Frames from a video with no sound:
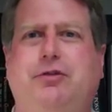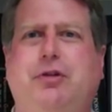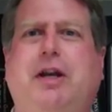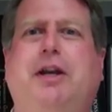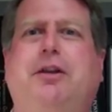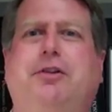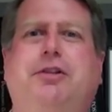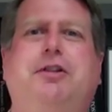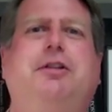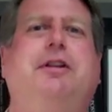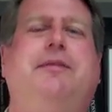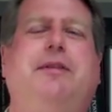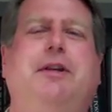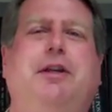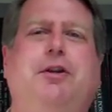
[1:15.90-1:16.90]
child still
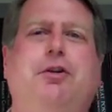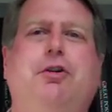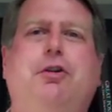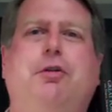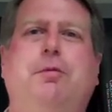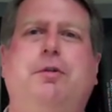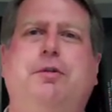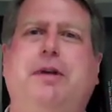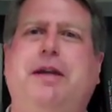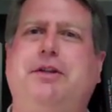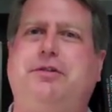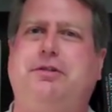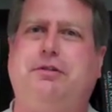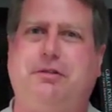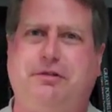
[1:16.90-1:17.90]
living at home who
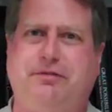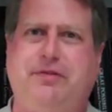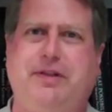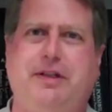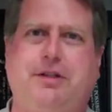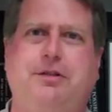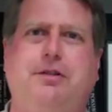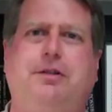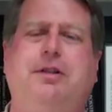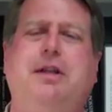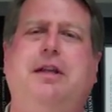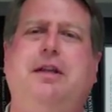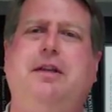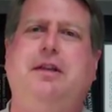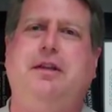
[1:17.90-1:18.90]
has their own vehicle,
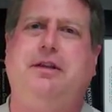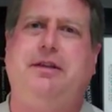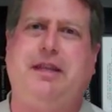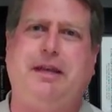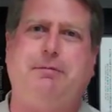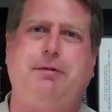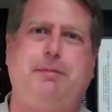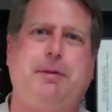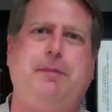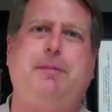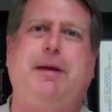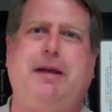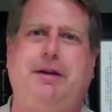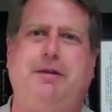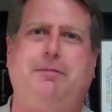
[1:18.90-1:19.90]
they would be
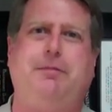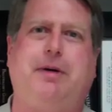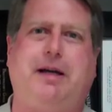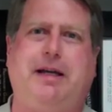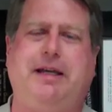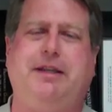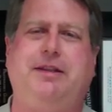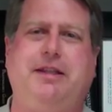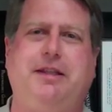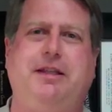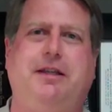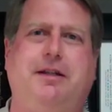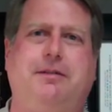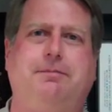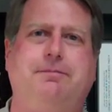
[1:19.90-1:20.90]
bound by
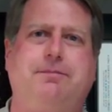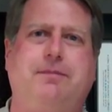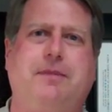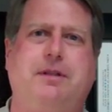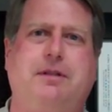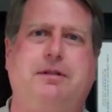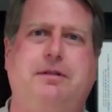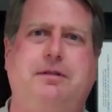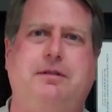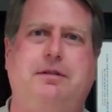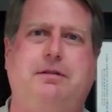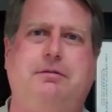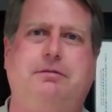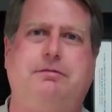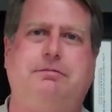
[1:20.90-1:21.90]
the
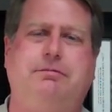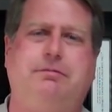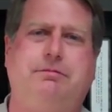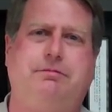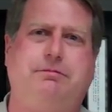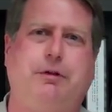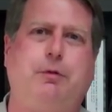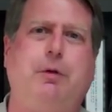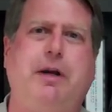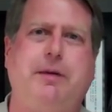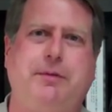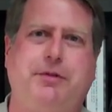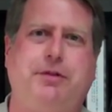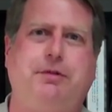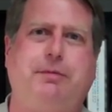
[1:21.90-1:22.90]

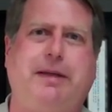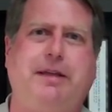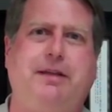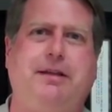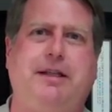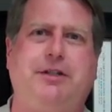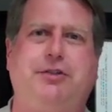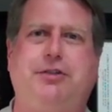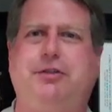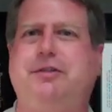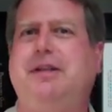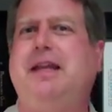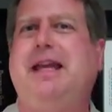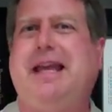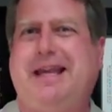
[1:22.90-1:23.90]
requirements of the
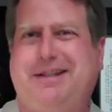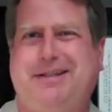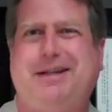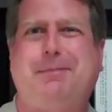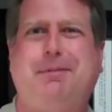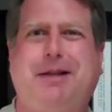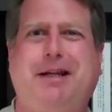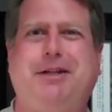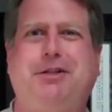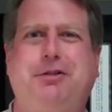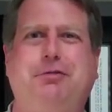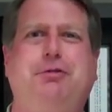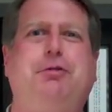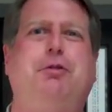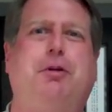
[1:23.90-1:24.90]
regulation as they apply
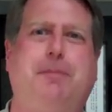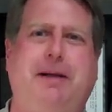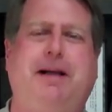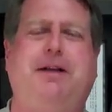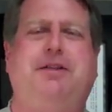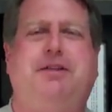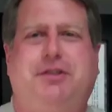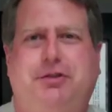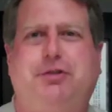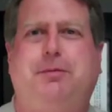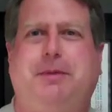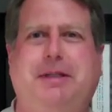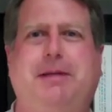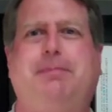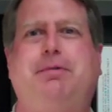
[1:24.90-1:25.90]
to your policy,
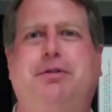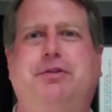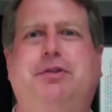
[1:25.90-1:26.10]
assuming that